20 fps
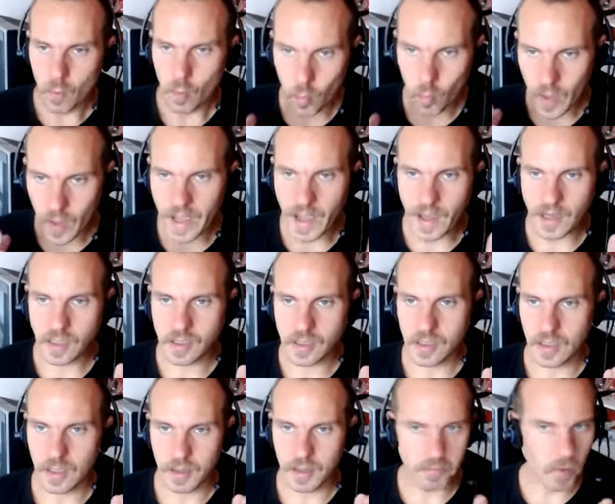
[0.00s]
we
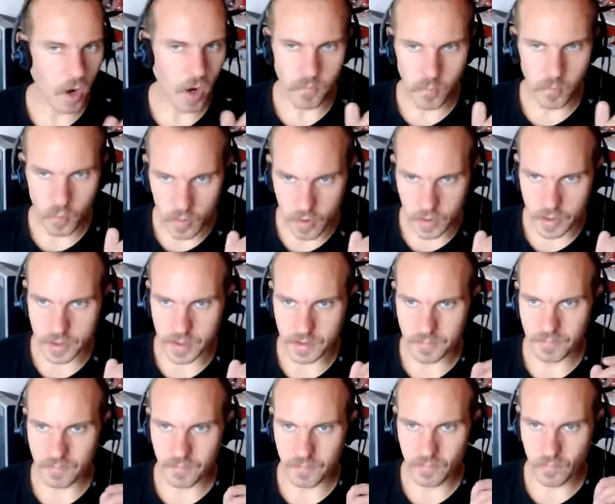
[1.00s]
actually onboard
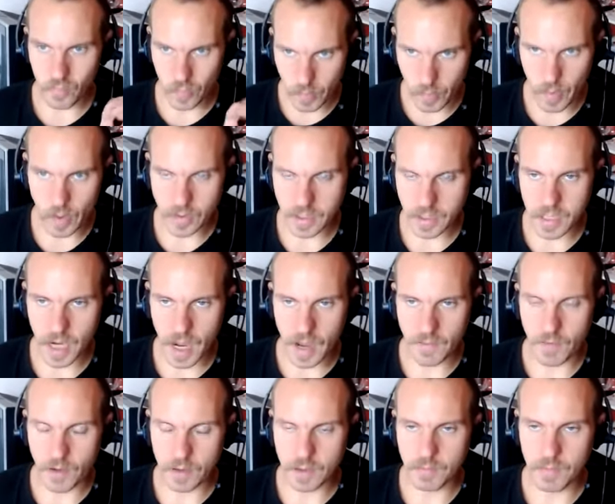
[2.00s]
remote
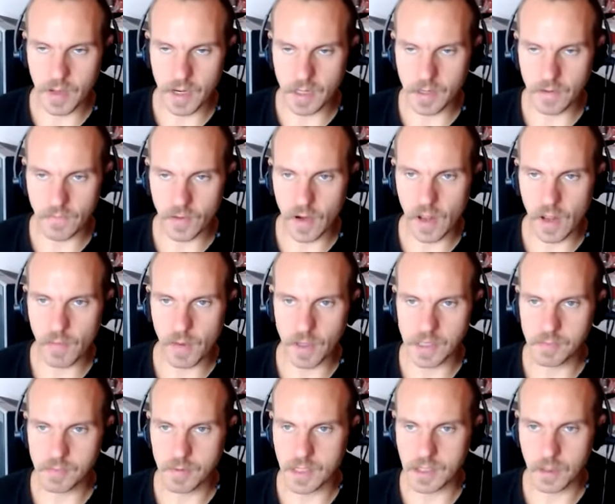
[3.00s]
staff onto many different
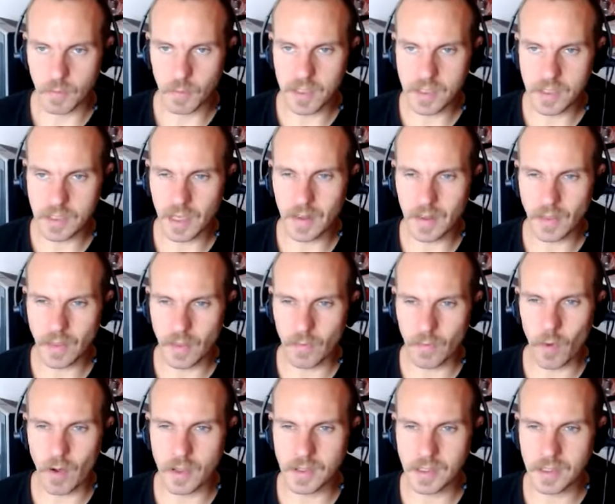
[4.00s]
MSPs. And we see that the
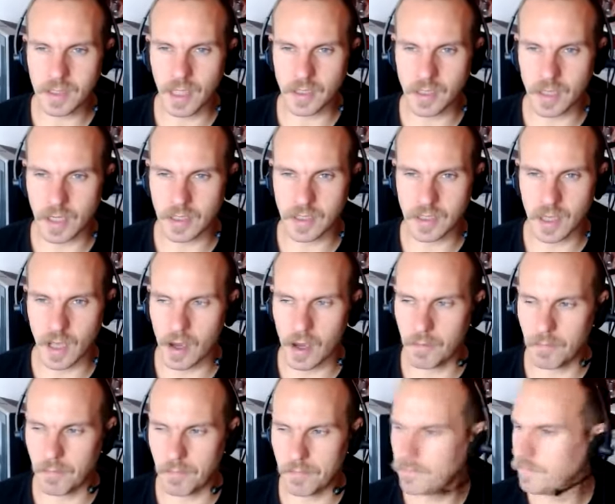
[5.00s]
ones that just
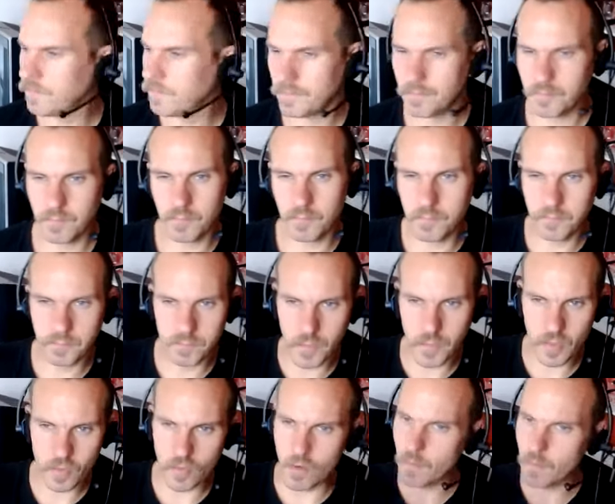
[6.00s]

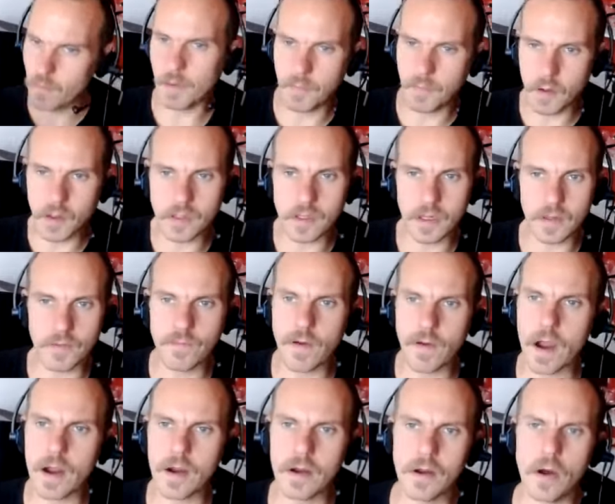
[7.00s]
throw people into the
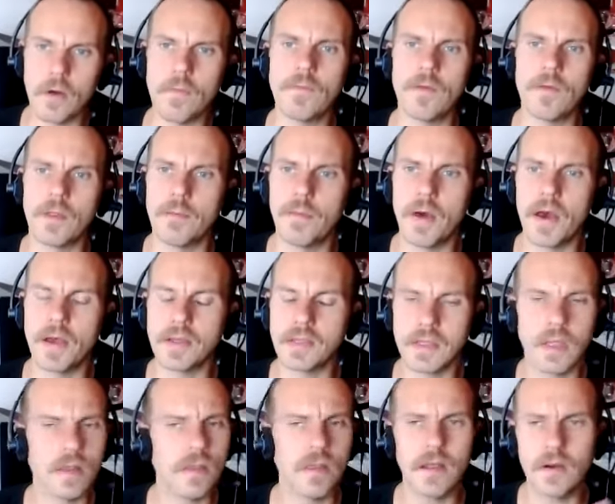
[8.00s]
fire and hope for the
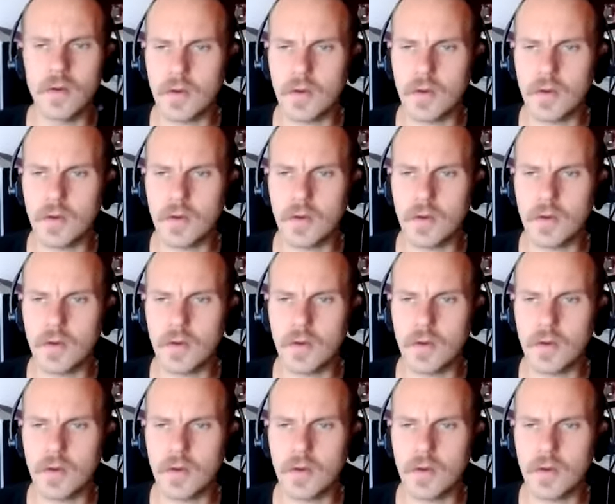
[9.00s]
best, they